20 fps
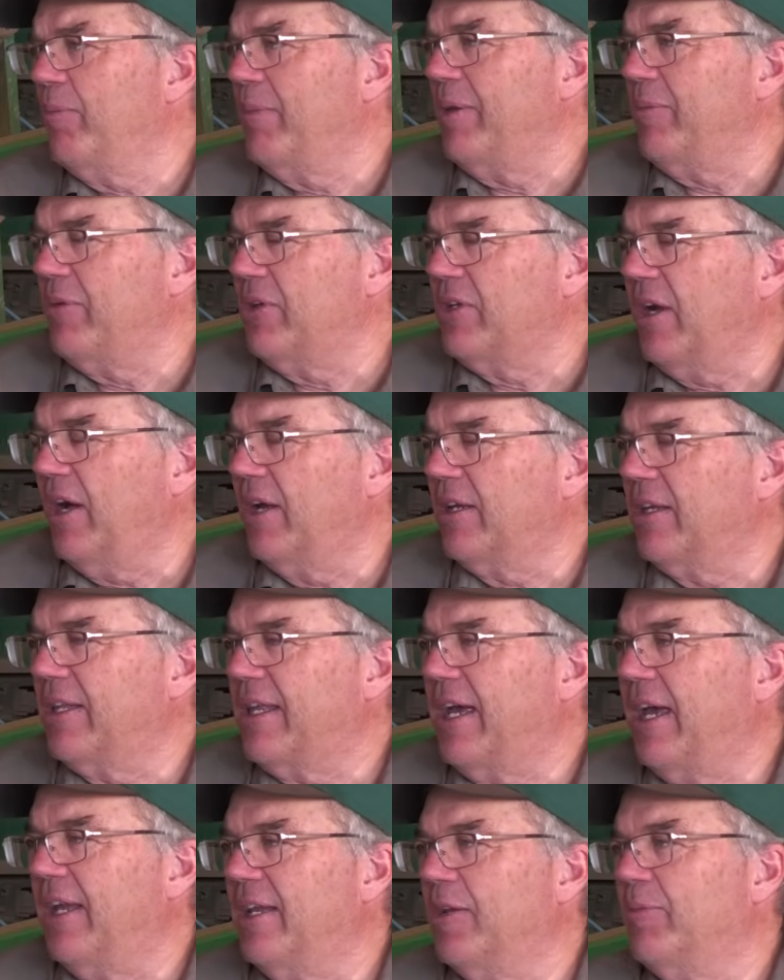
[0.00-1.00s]
Maybe talk to
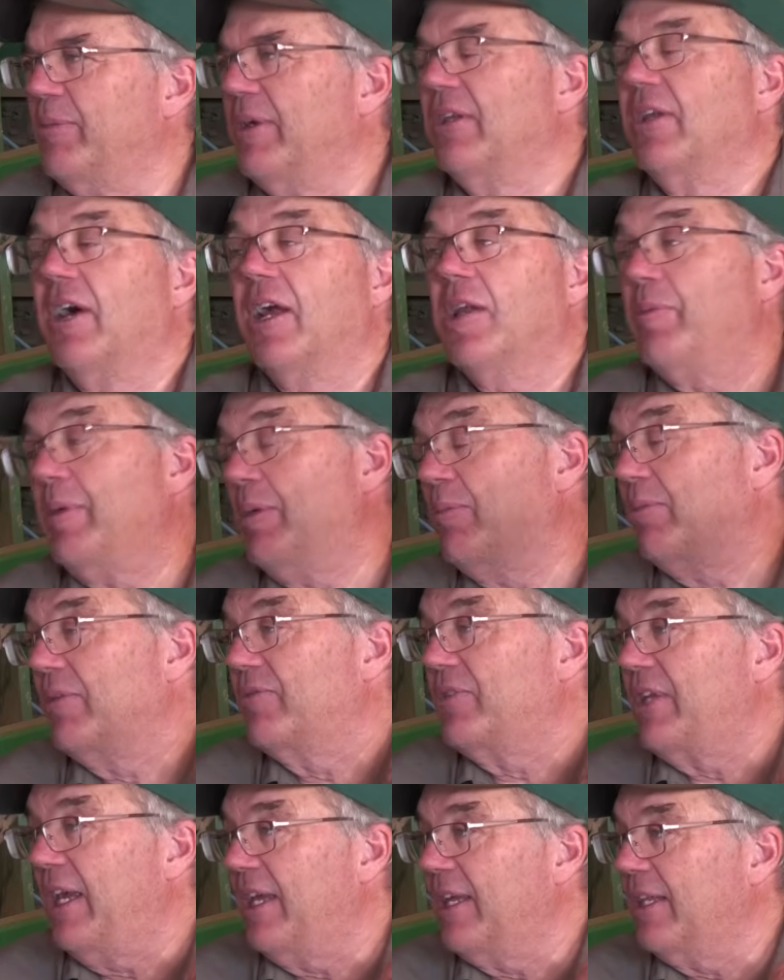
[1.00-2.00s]
that a little bit. A lot of people
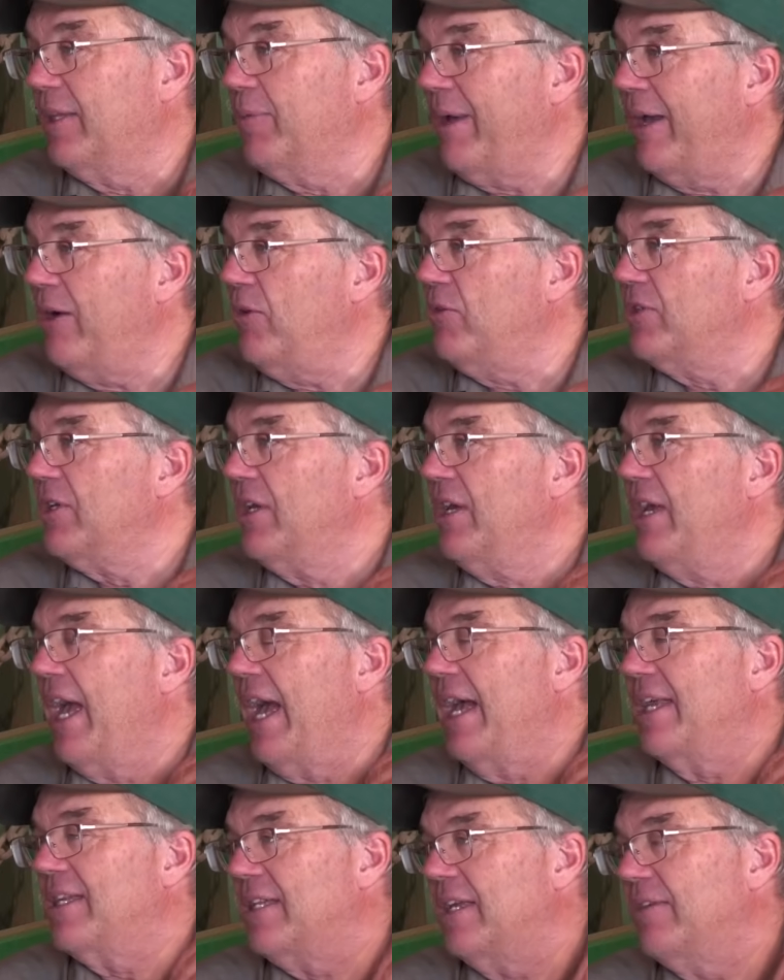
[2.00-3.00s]
have taken them out
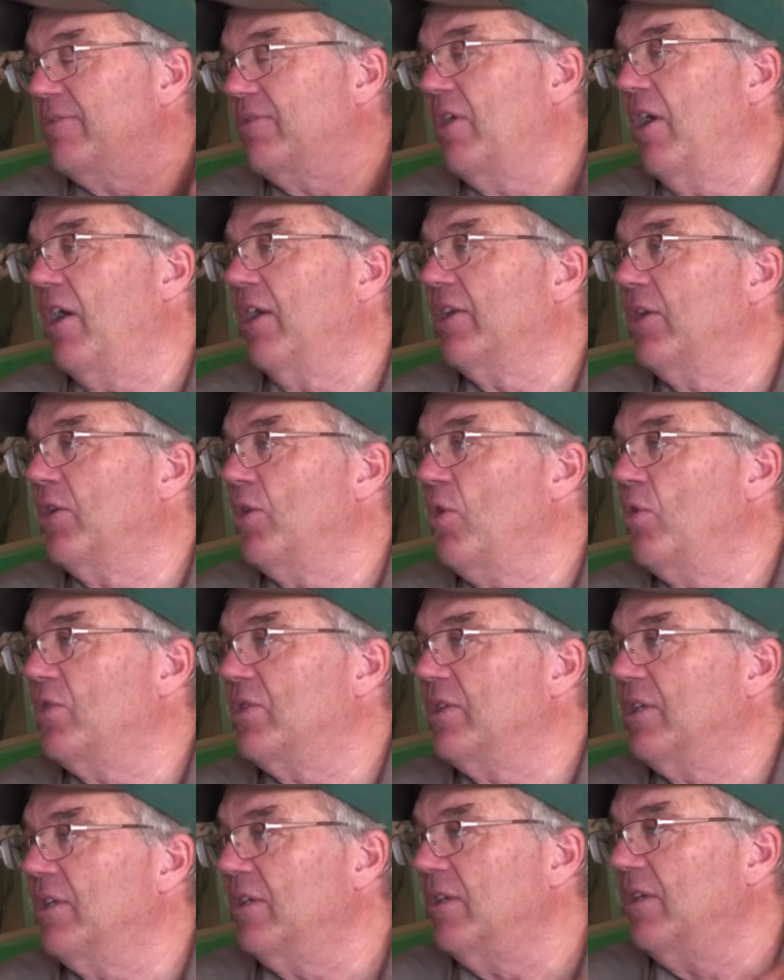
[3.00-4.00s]
as they've gone to
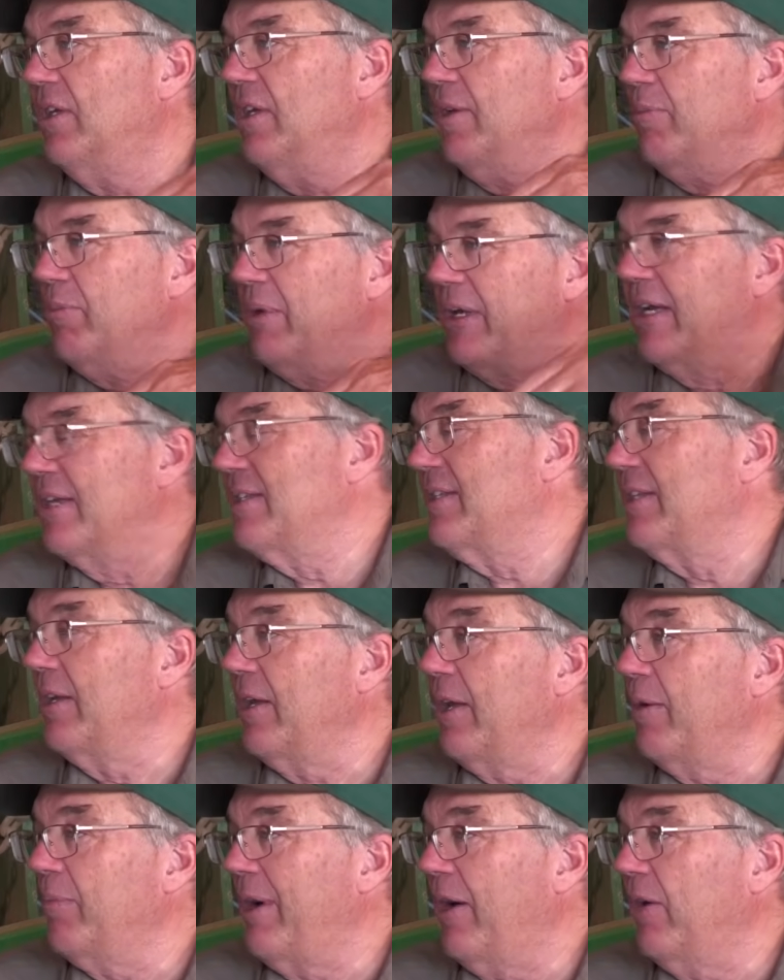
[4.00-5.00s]
no-till because
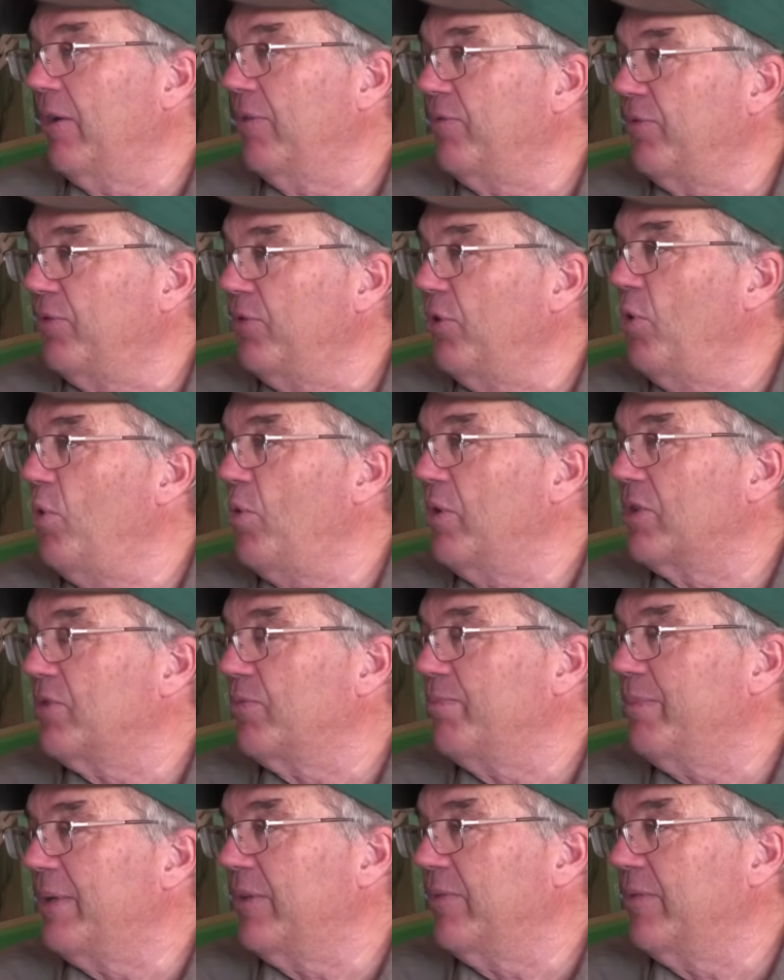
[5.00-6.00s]
the amount of flow has
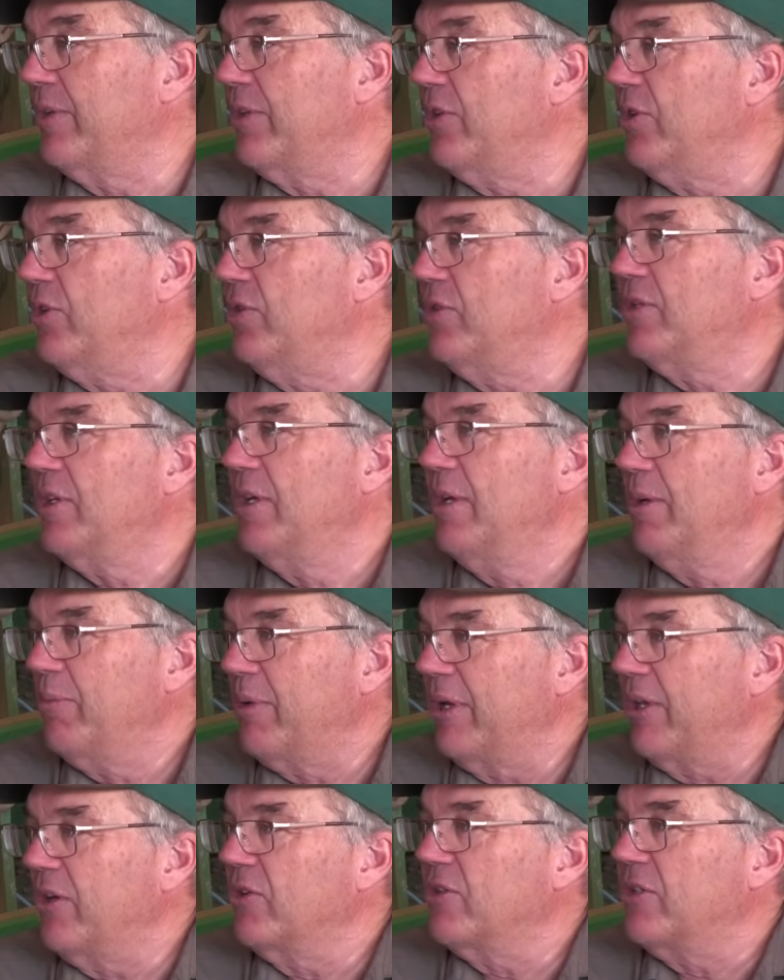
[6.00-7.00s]
been reduced,
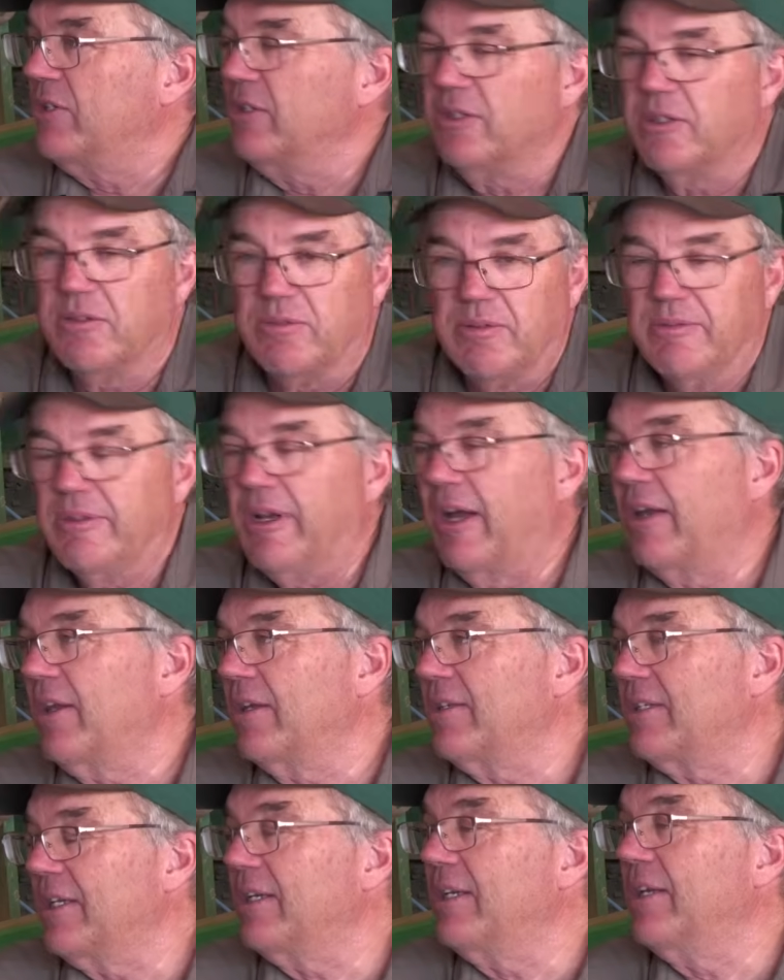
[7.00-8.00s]
but you still got
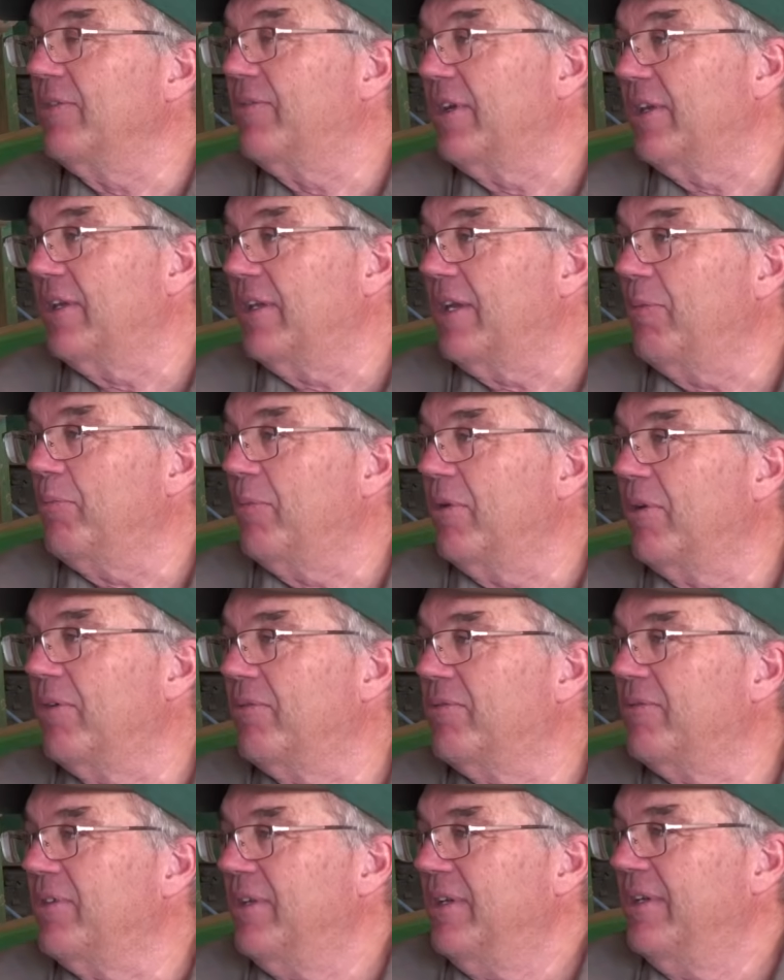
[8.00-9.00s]
a significant number
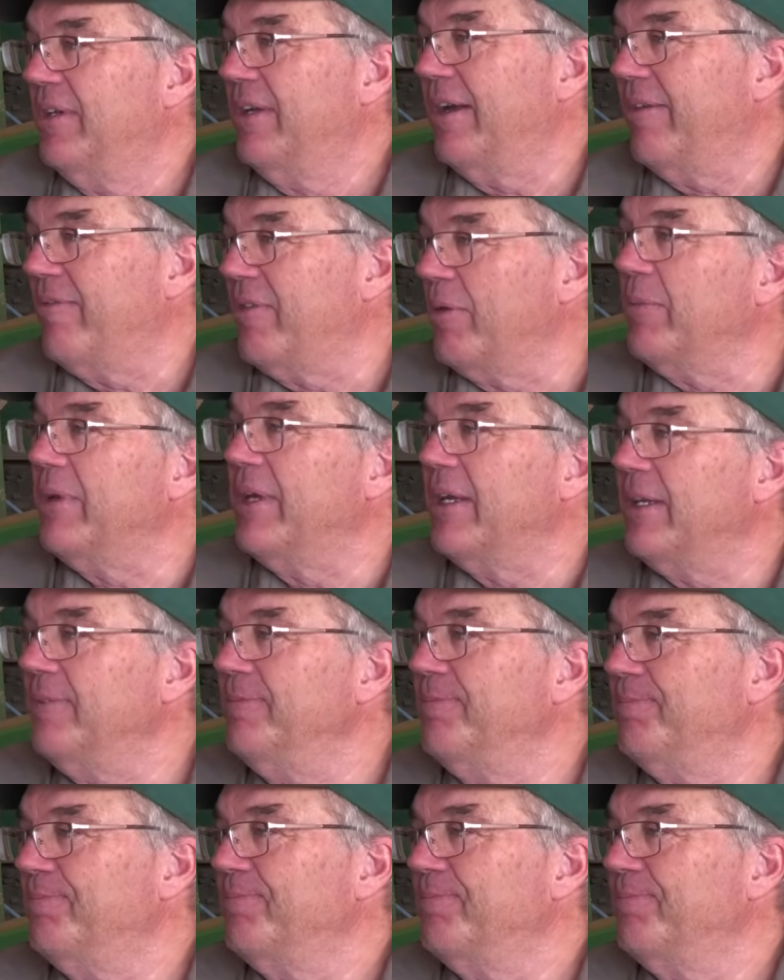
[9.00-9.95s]
of them in.